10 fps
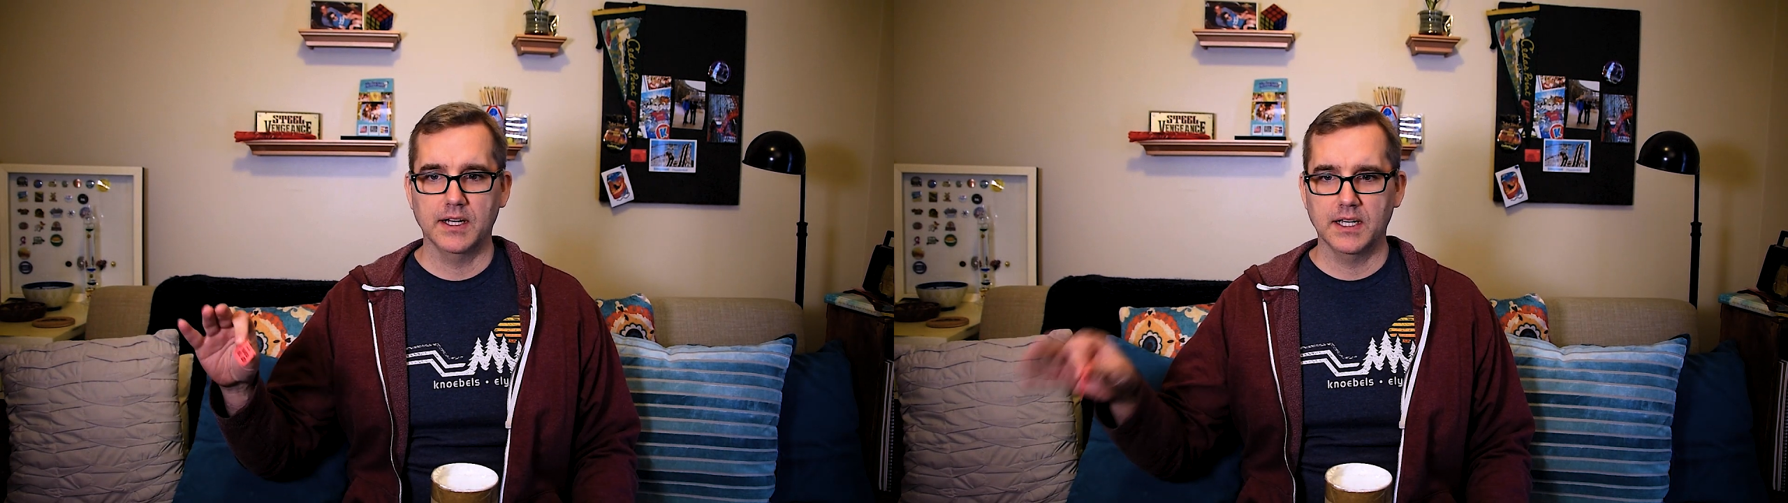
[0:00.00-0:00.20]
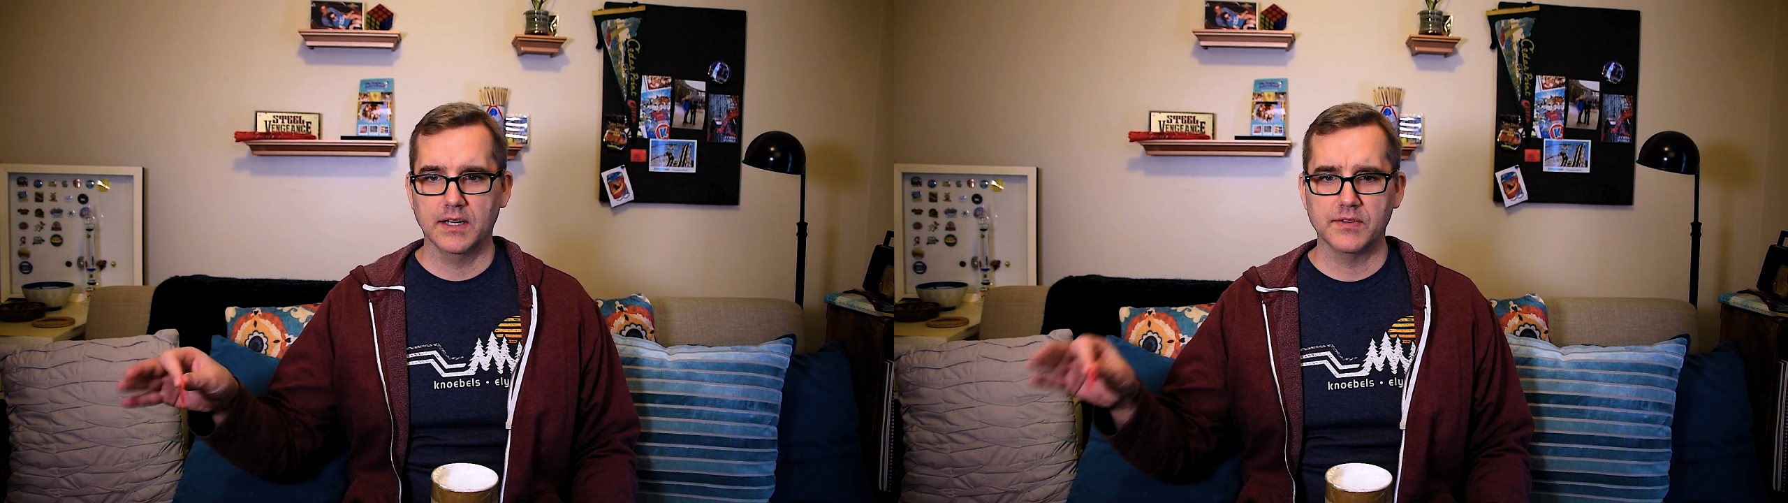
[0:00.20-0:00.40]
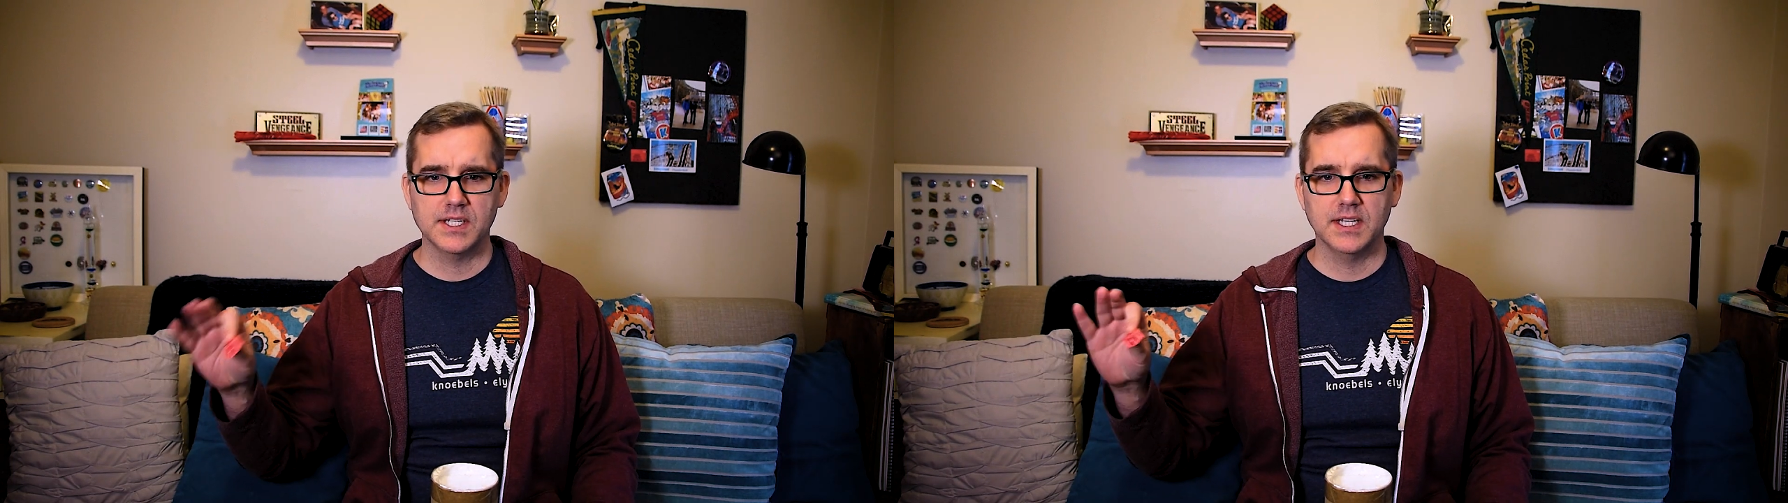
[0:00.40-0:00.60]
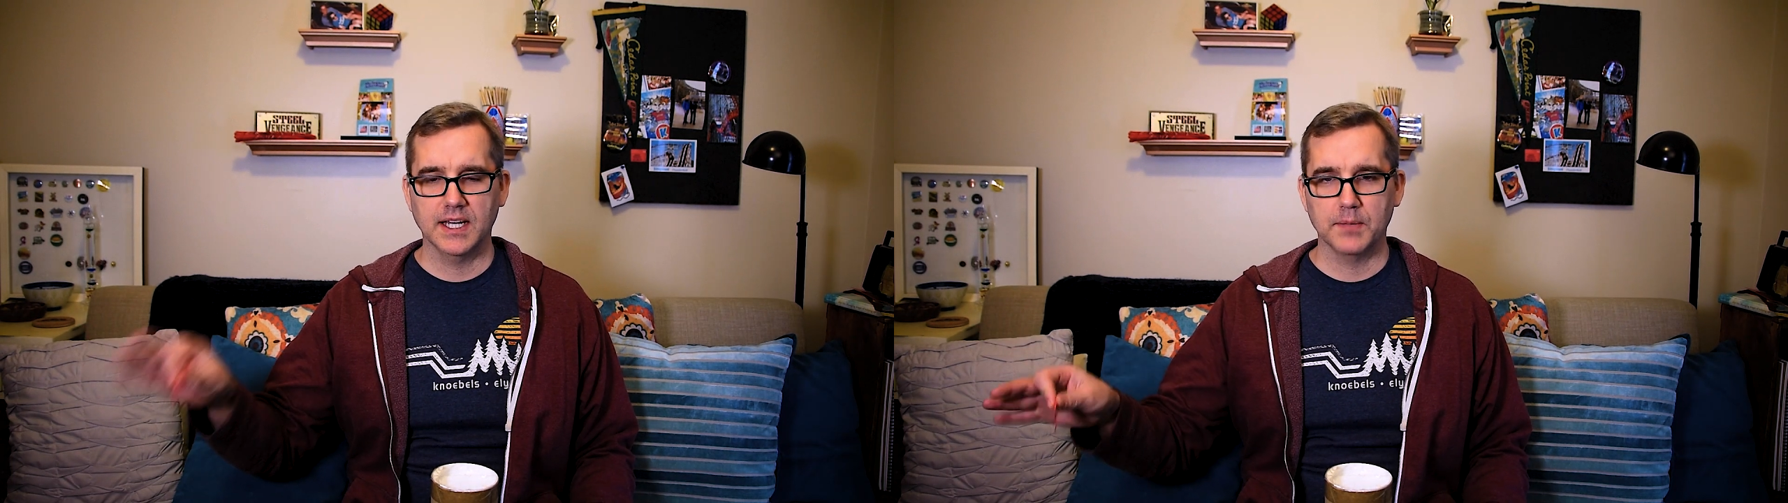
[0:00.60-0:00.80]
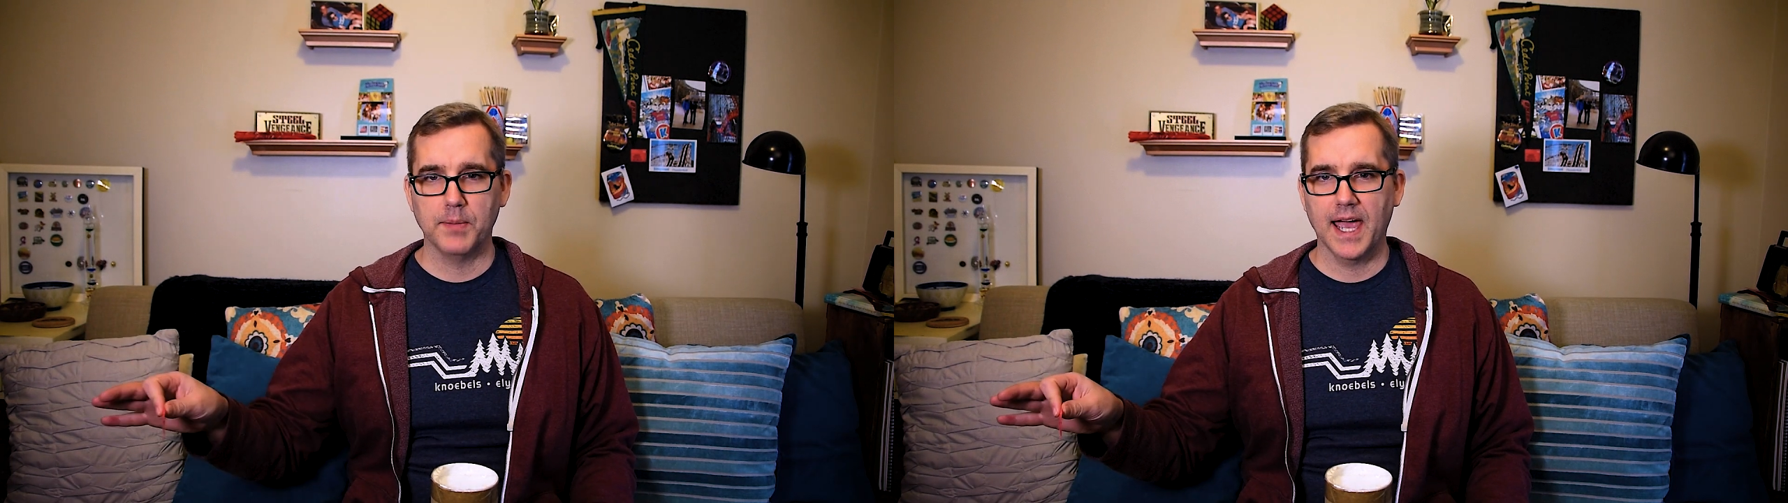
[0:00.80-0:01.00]
gifts,
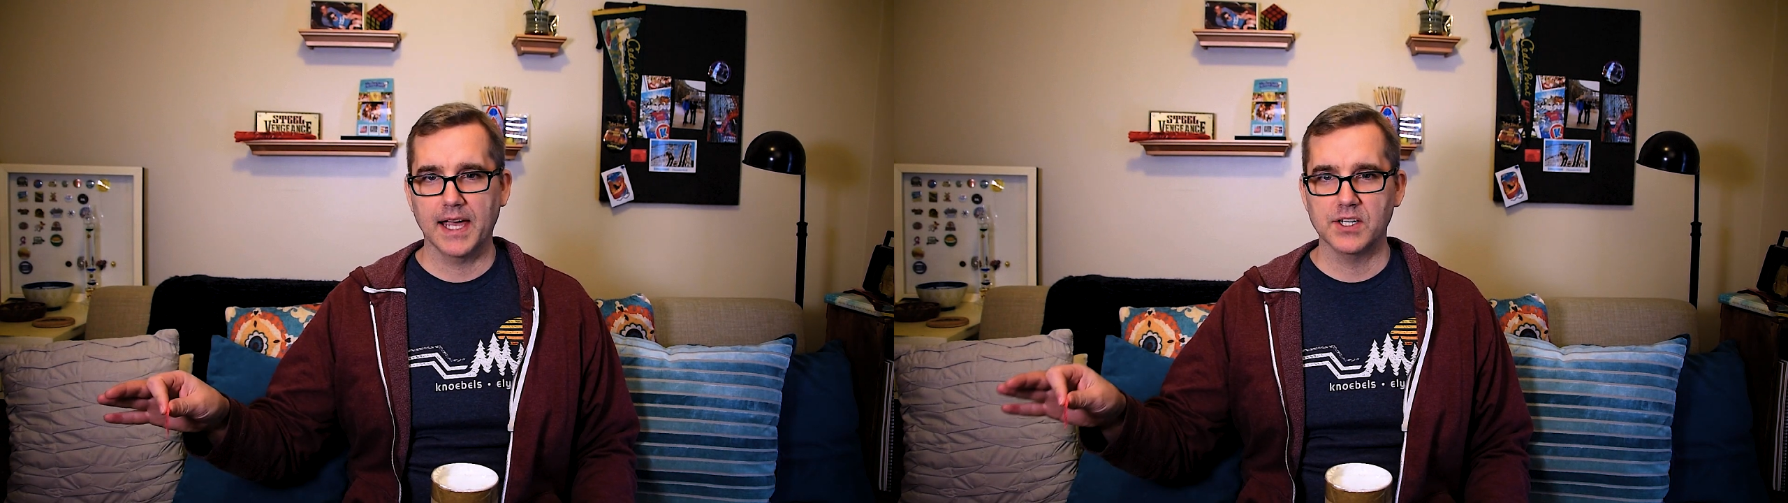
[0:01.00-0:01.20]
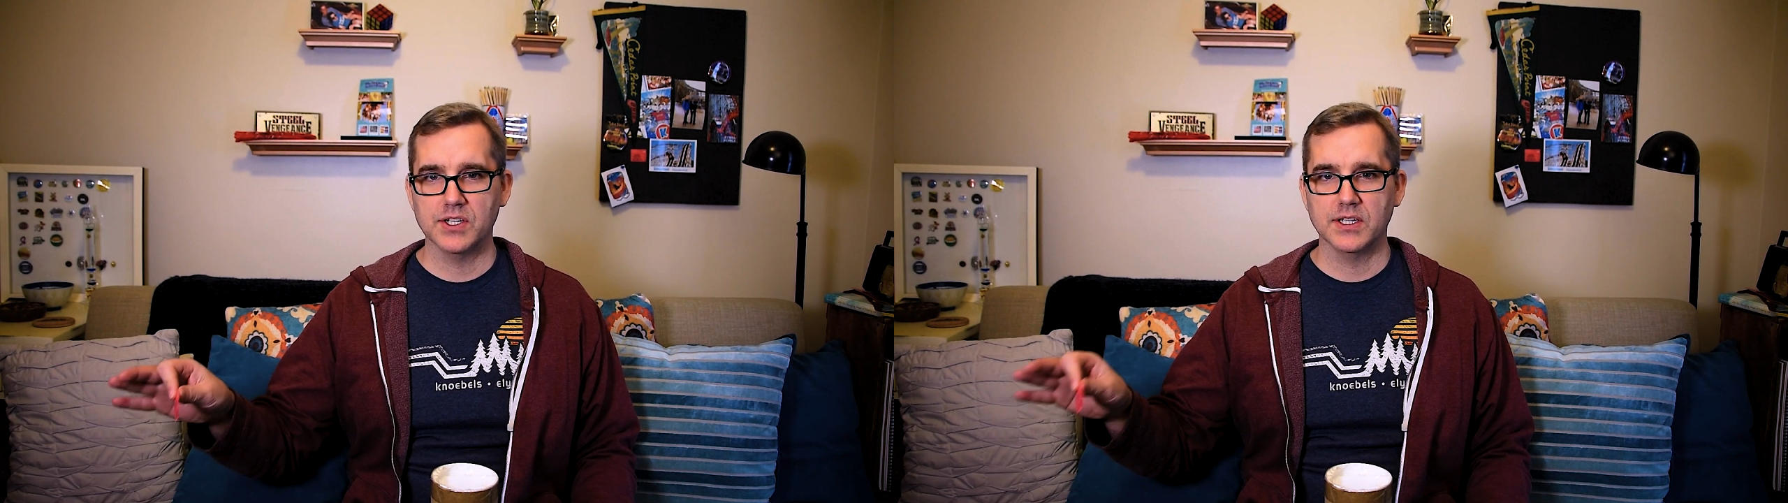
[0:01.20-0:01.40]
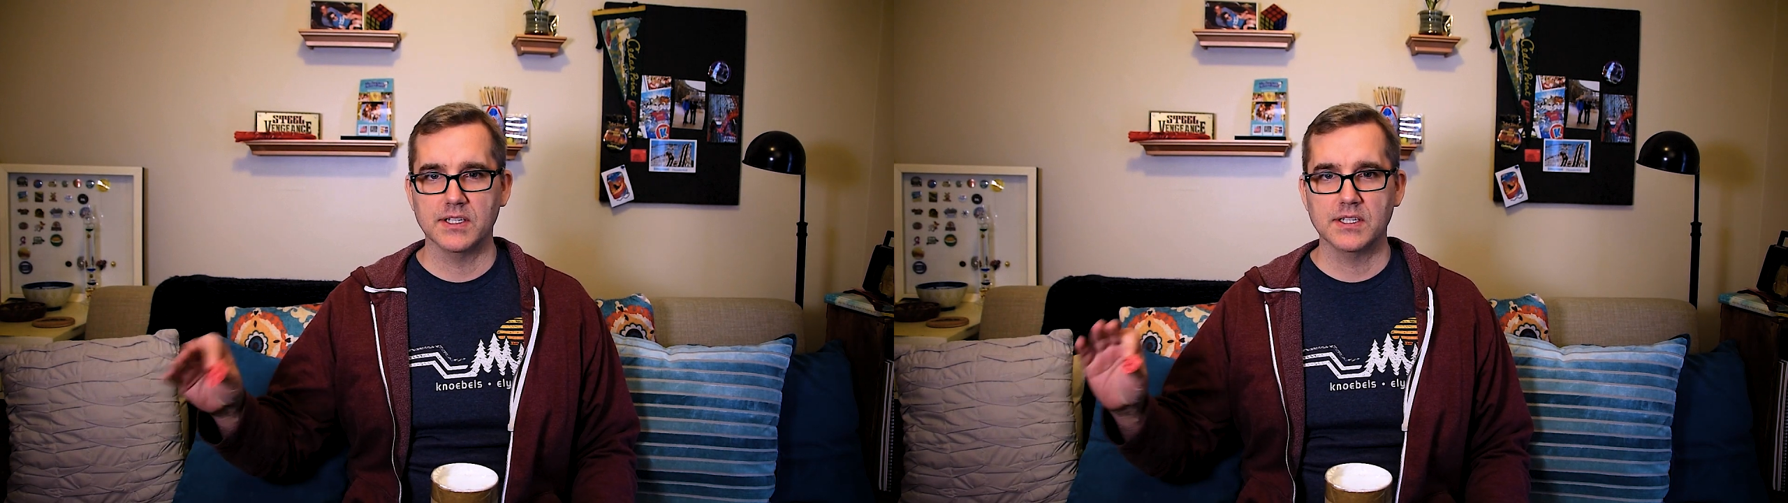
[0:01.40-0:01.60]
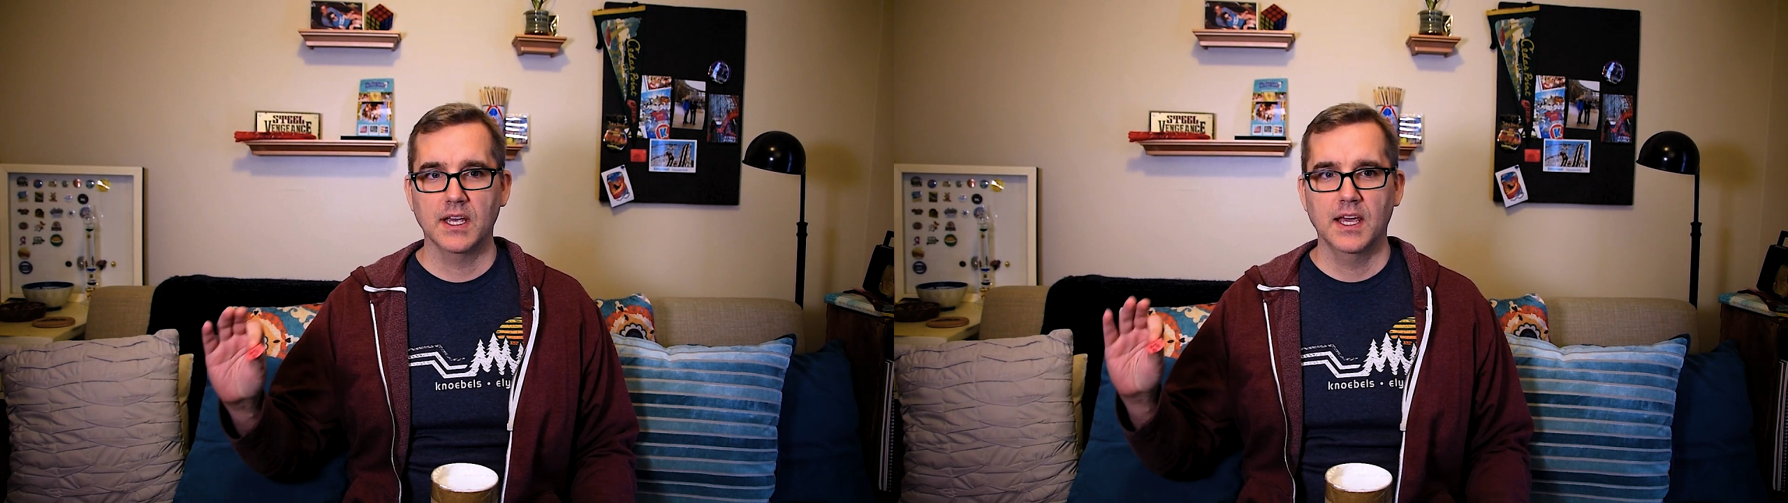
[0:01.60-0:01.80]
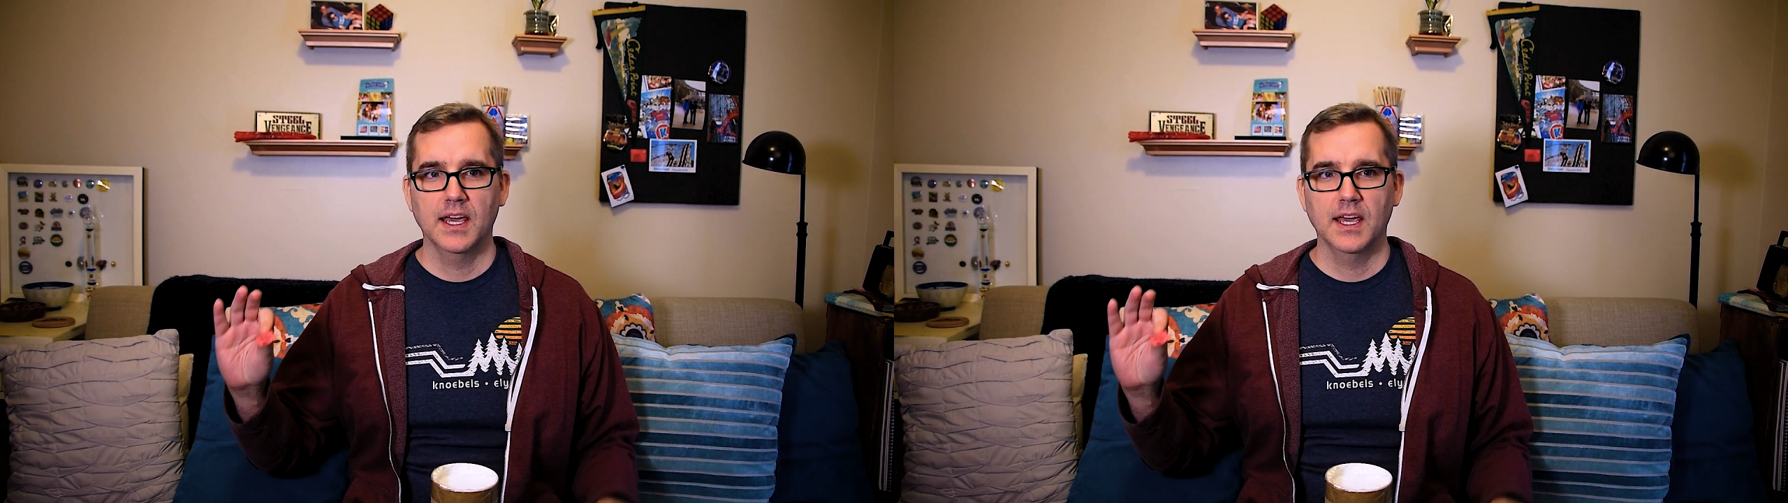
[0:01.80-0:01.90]
ticket packages,